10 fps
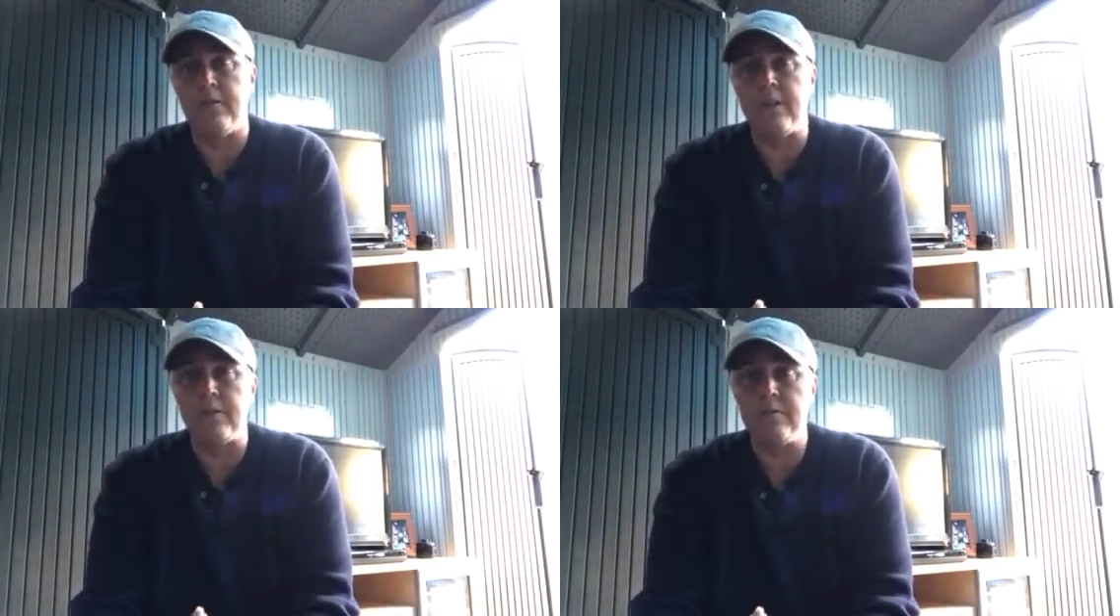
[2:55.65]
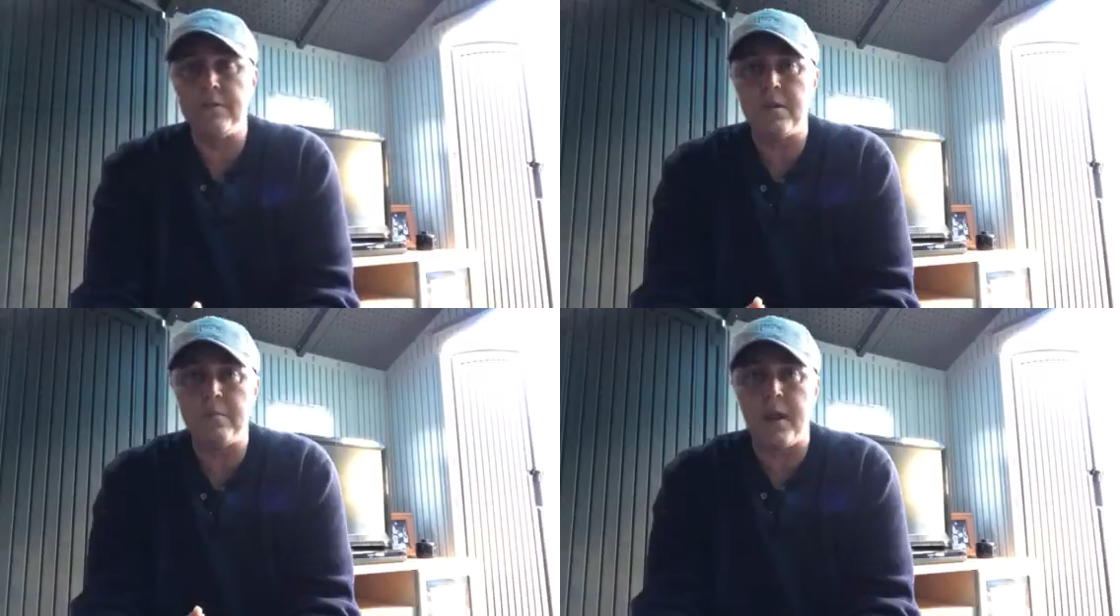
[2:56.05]
If they
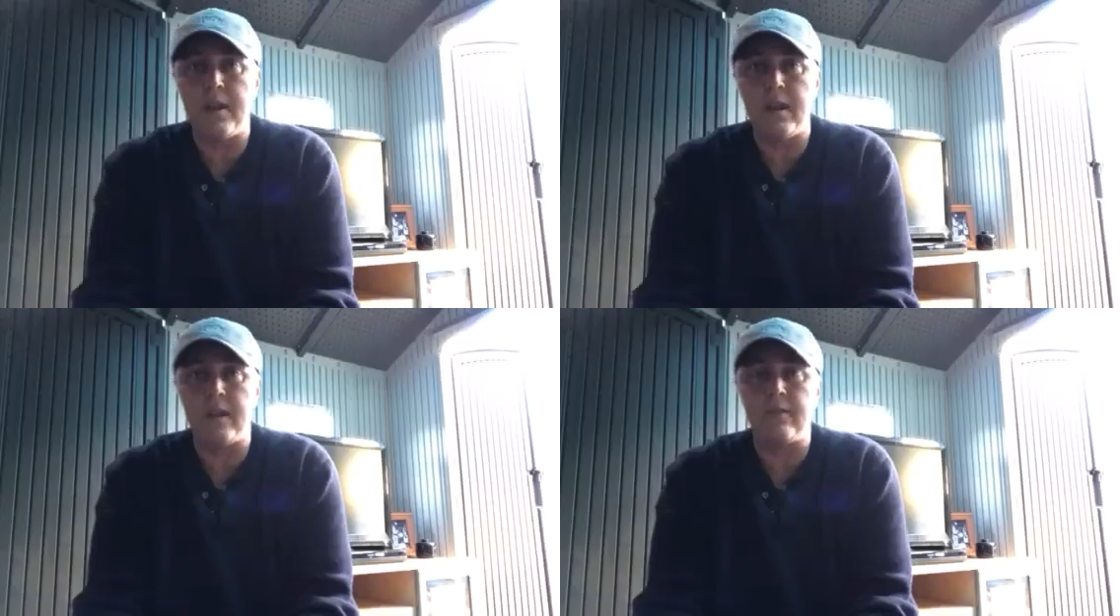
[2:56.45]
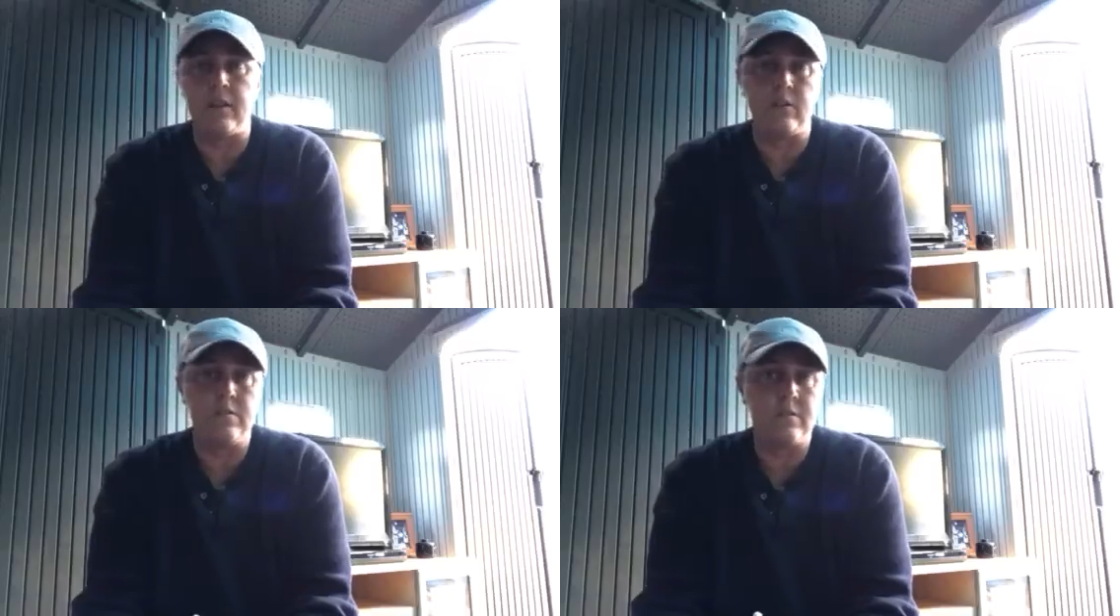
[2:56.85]
lose their bedding, if
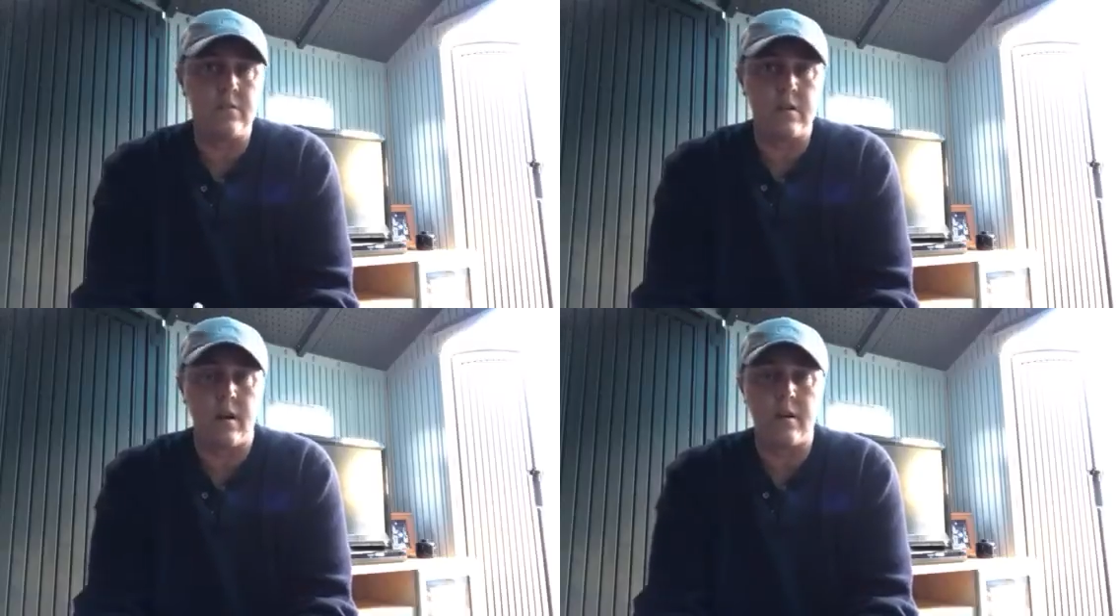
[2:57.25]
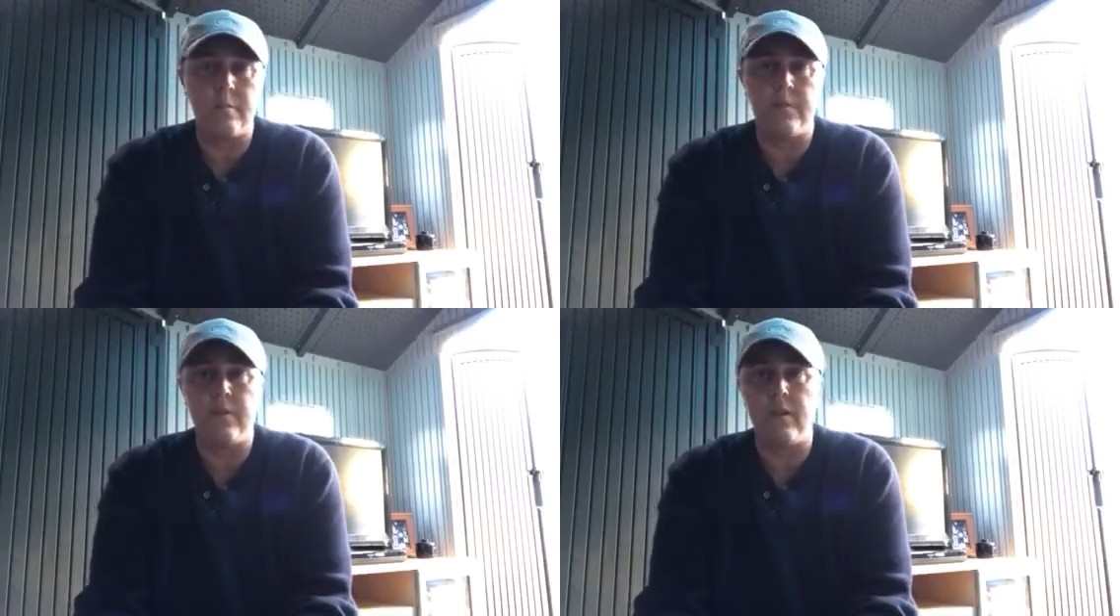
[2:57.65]
they lose their
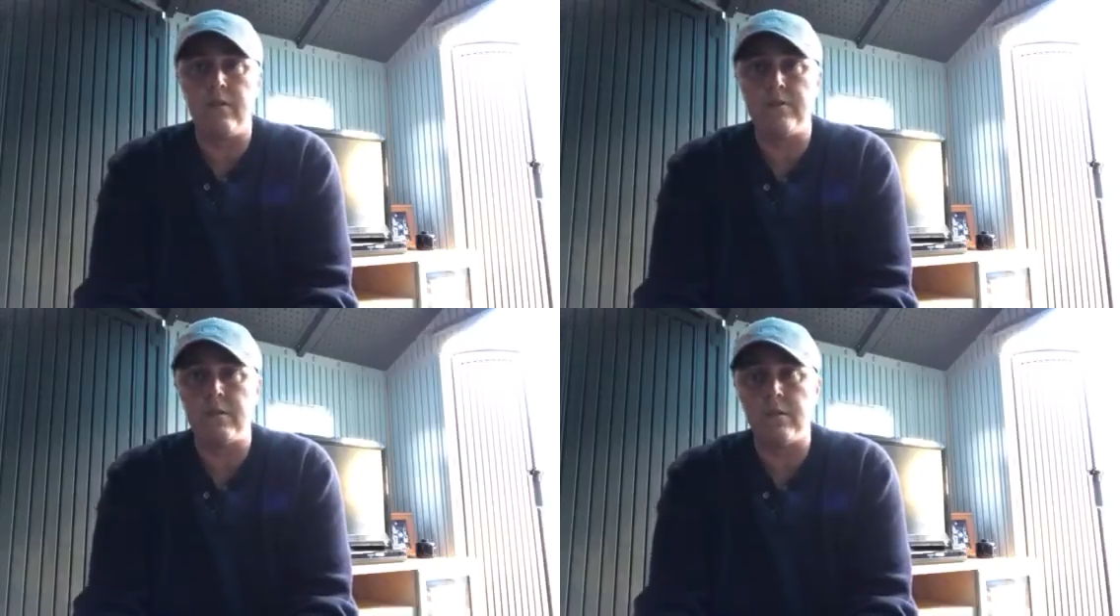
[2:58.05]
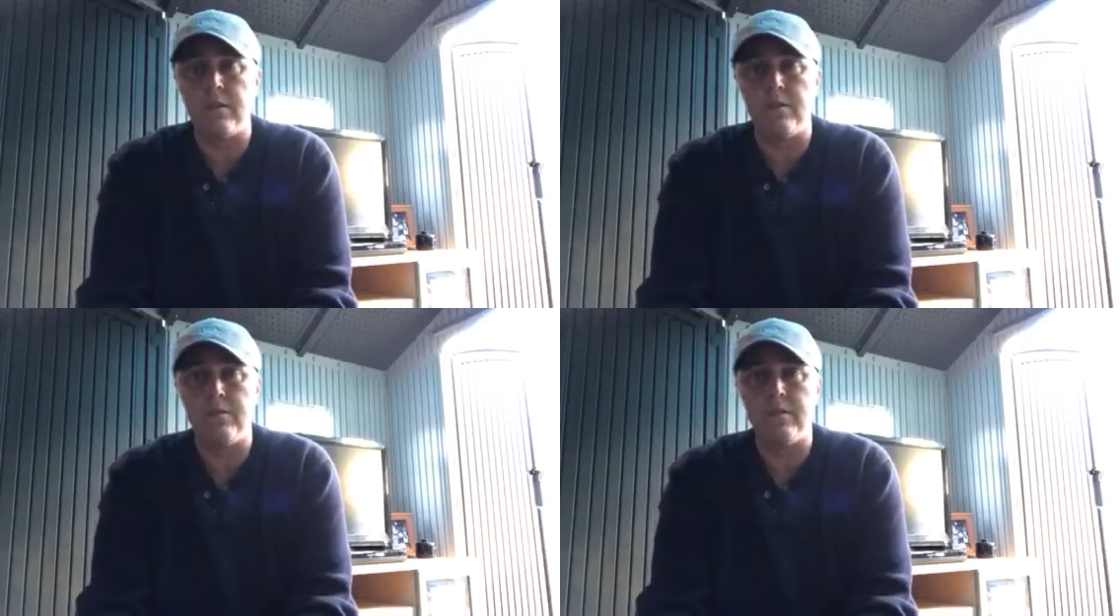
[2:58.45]
tarp, if they lose their
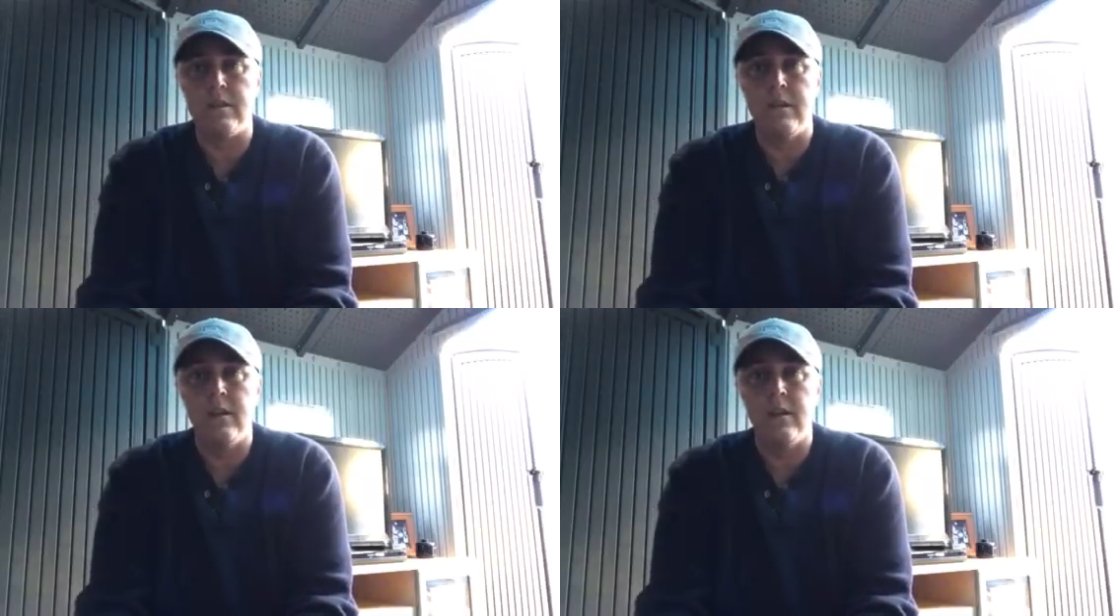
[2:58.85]
clothes,